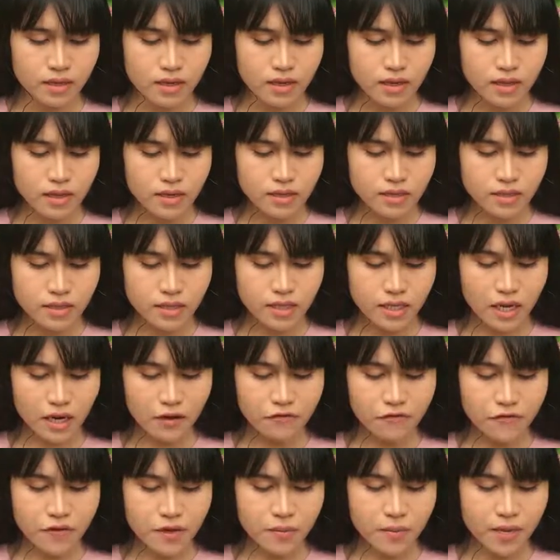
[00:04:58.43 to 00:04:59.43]

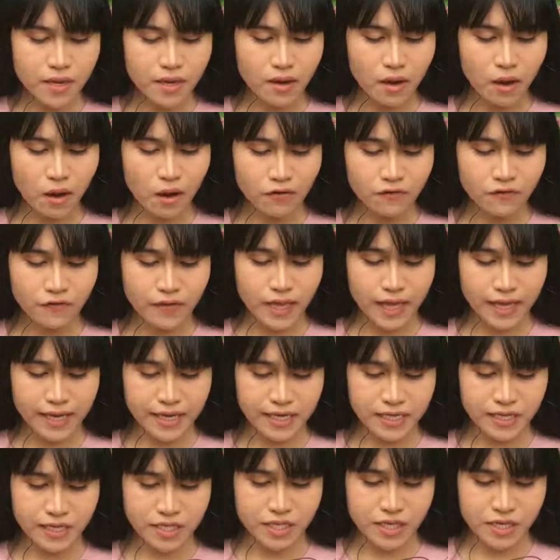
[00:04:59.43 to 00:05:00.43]
shoving me off like a
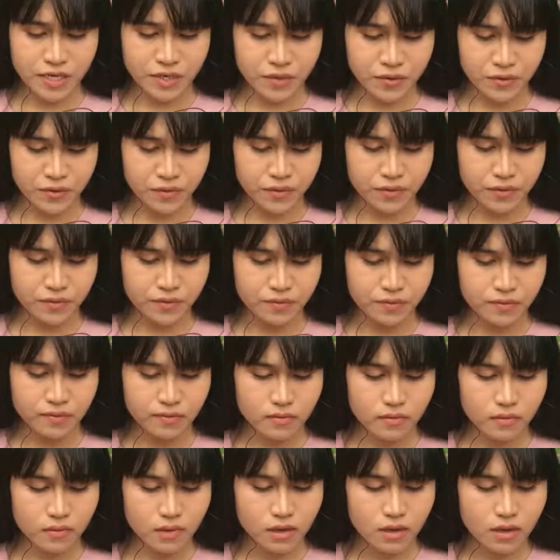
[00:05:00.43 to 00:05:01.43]
Jew
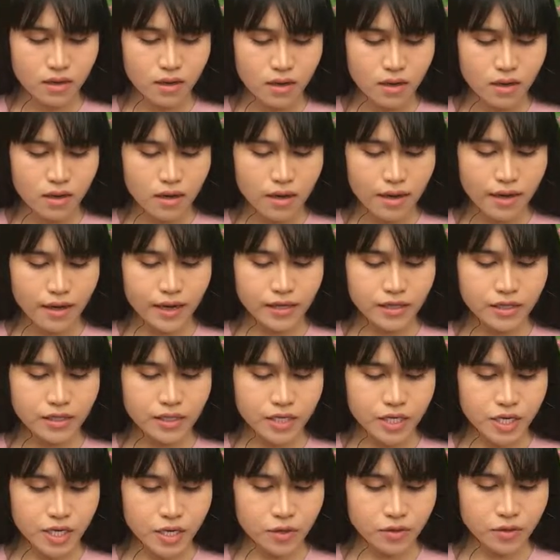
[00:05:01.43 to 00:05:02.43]

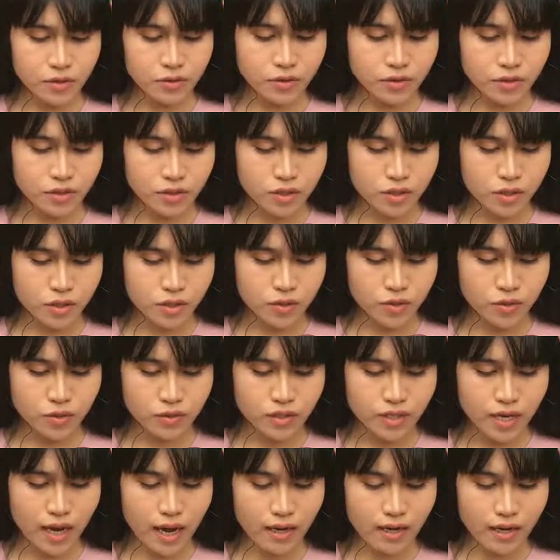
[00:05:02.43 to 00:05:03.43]
to
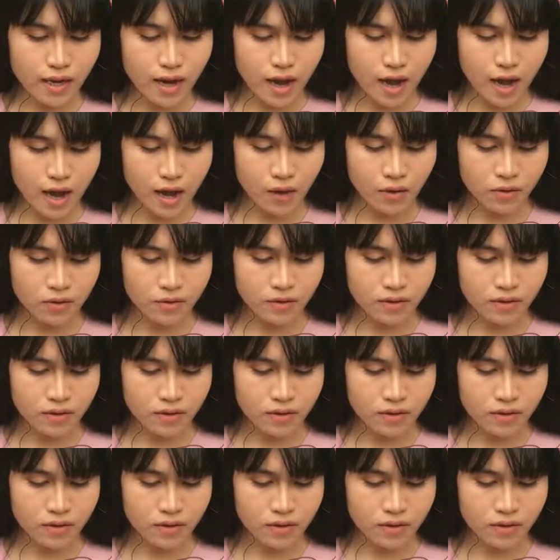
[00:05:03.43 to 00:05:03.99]
Dachau,